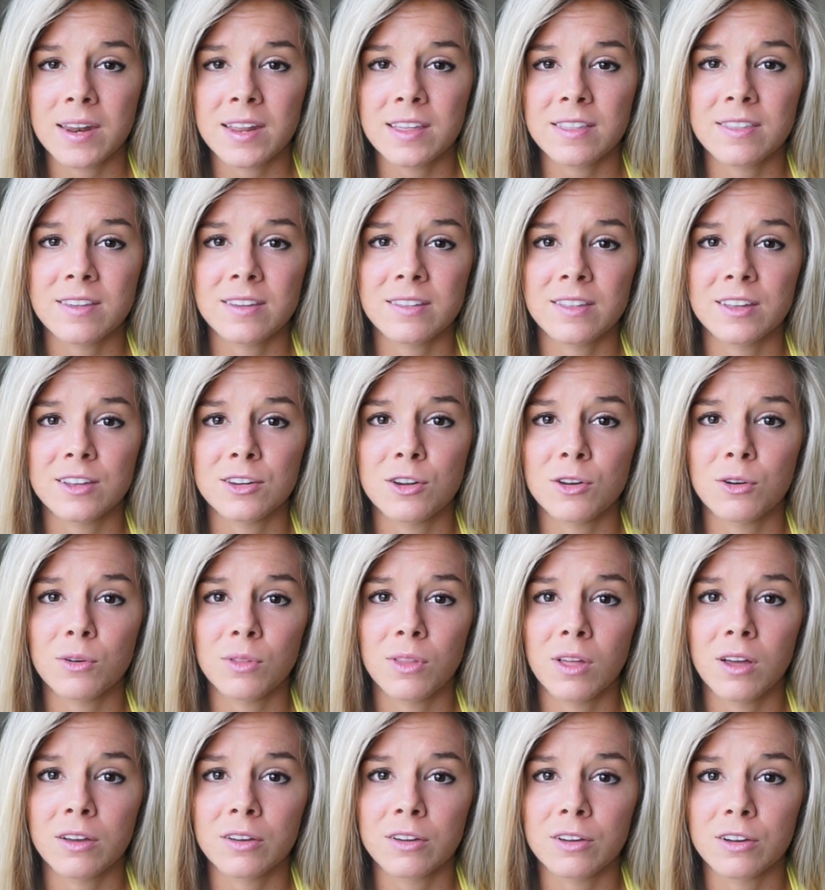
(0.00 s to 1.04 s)
anything that no
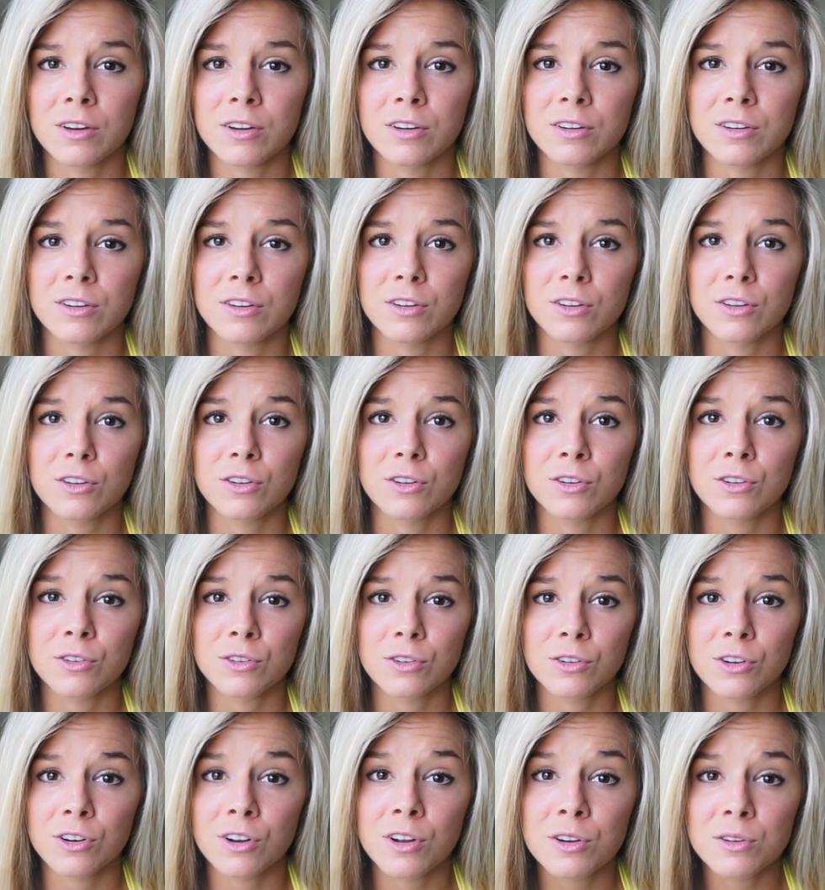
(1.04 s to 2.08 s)
longer
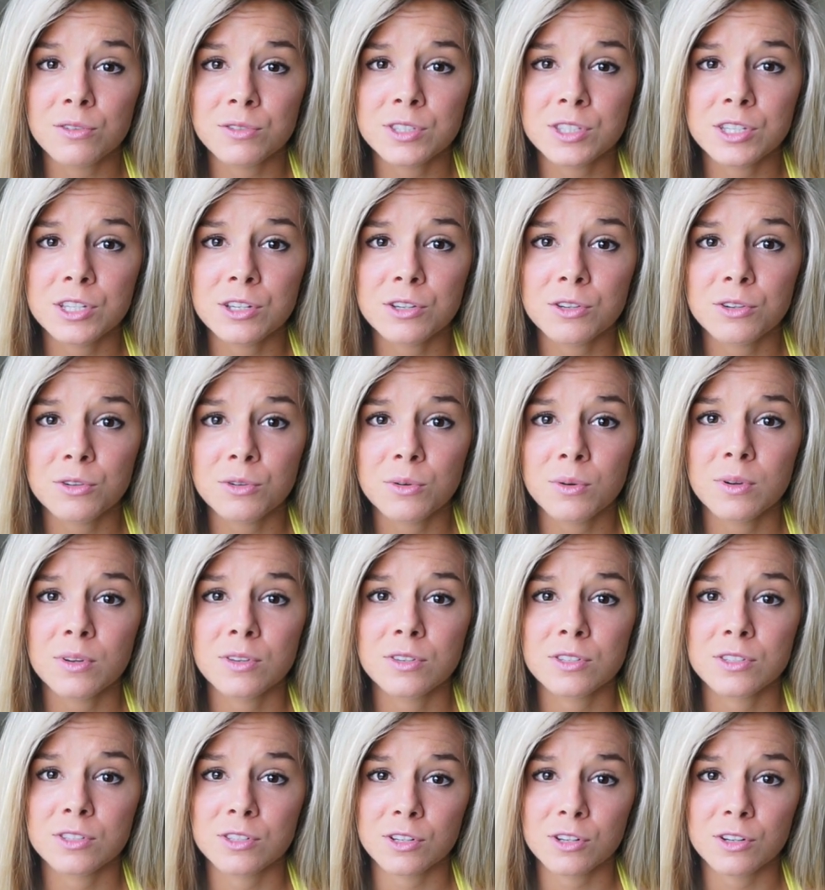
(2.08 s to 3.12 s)
grows you,
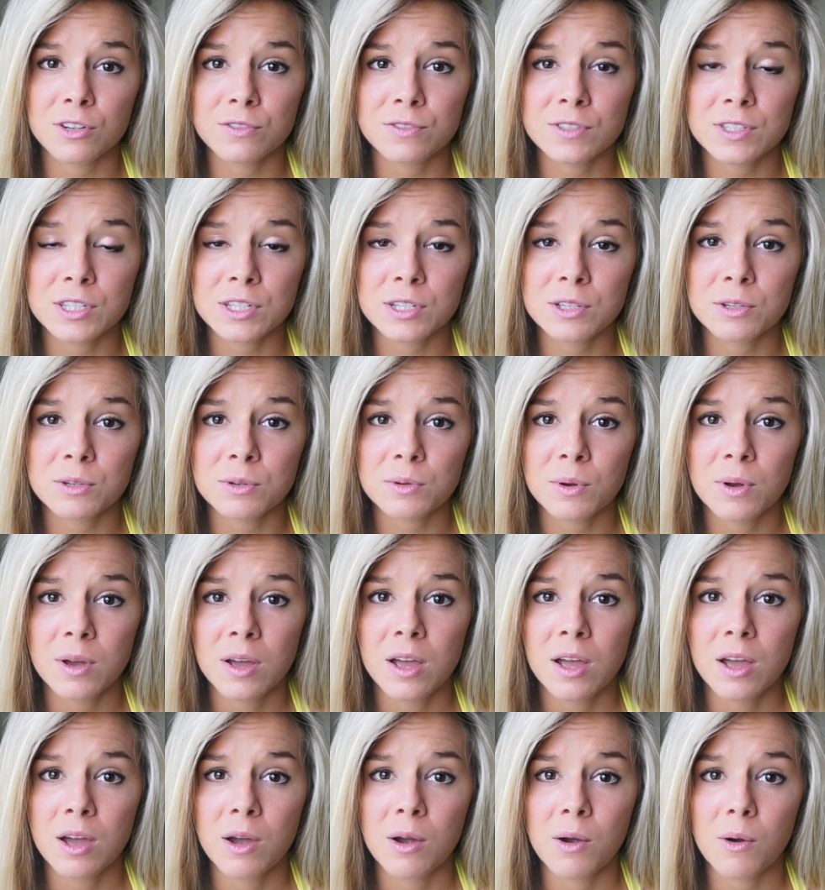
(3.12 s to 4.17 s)
serves you,
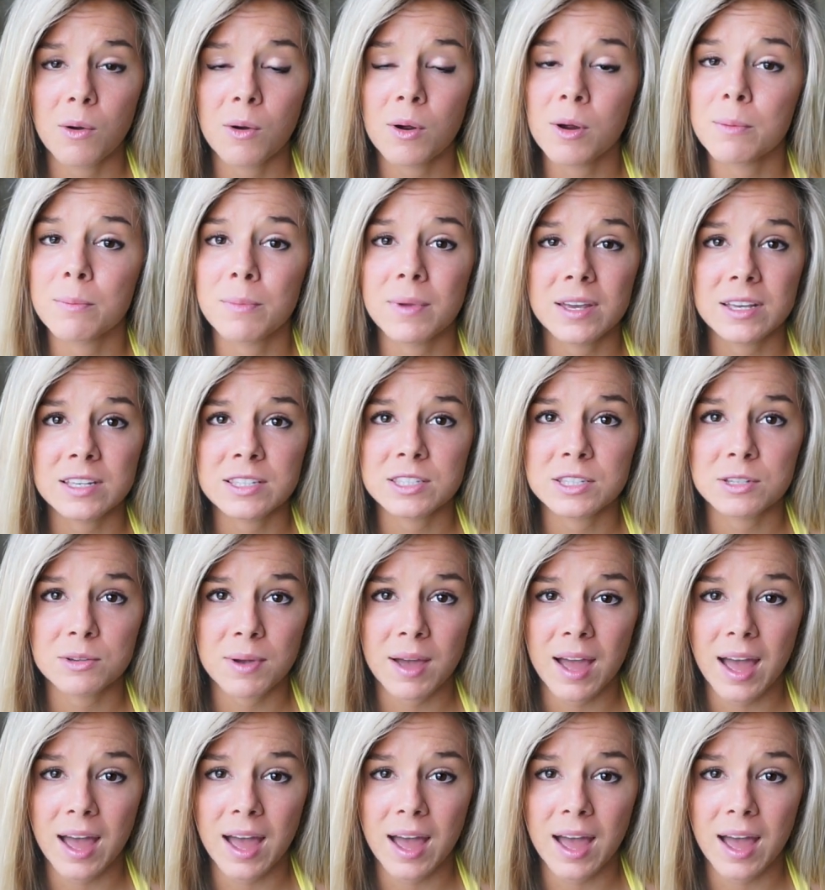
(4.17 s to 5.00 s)
or makes you